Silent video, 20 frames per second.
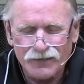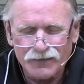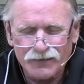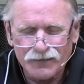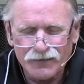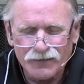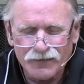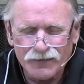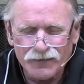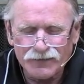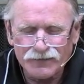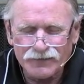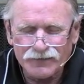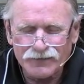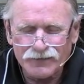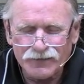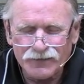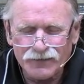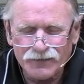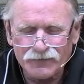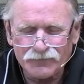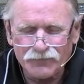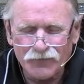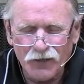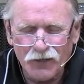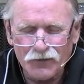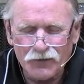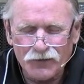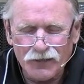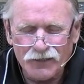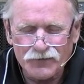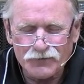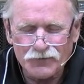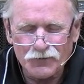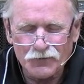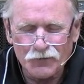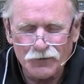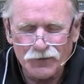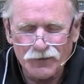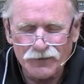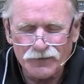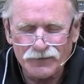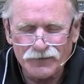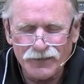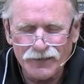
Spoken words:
And Father, I do want to